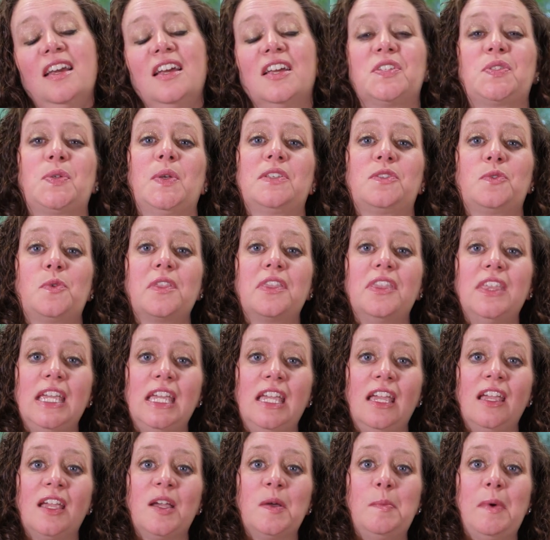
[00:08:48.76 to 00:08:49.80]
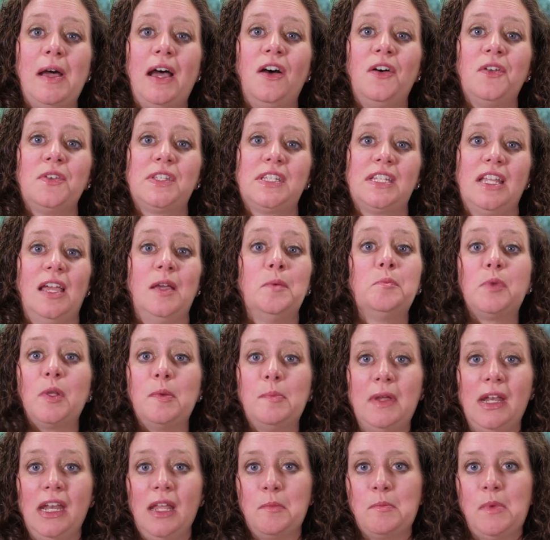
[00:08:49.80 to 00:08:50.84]
So as we're thinking about
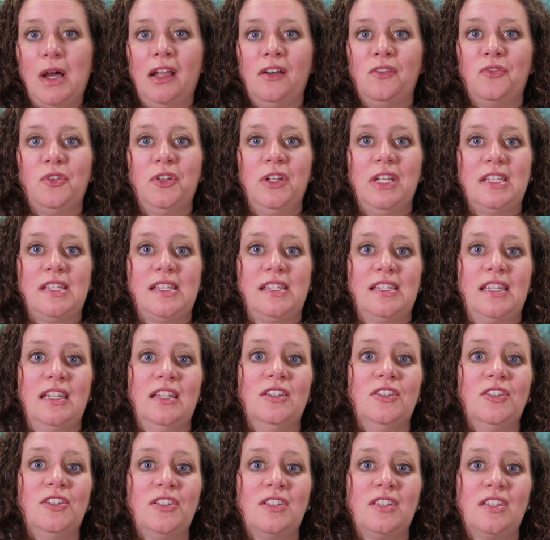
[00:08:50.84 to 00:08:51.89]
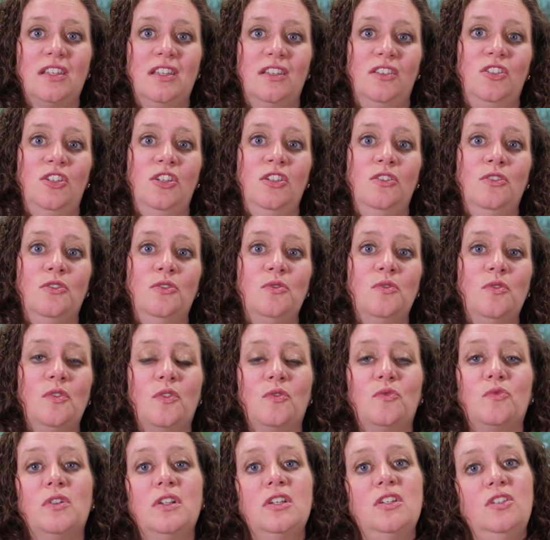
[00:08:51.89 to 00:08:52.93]
implementing mindfulness skills to
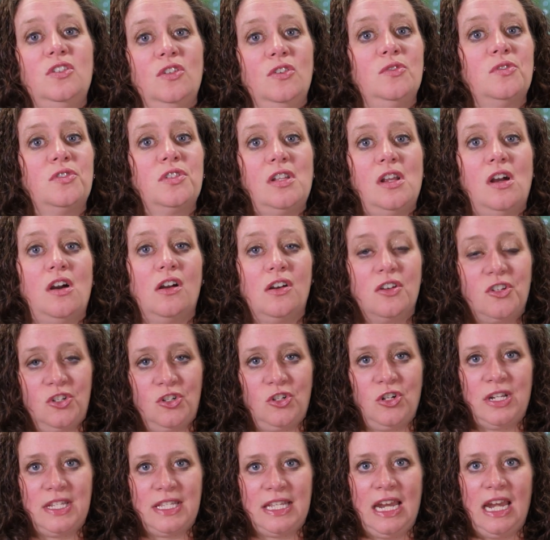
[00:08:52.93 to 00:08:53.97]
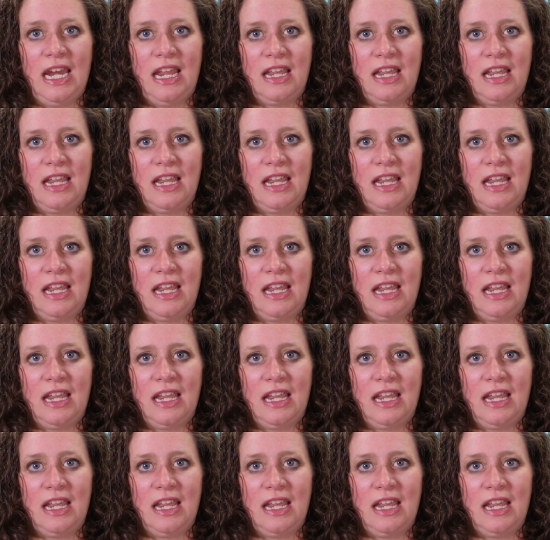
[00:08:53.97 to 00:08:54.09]
reduce our stress and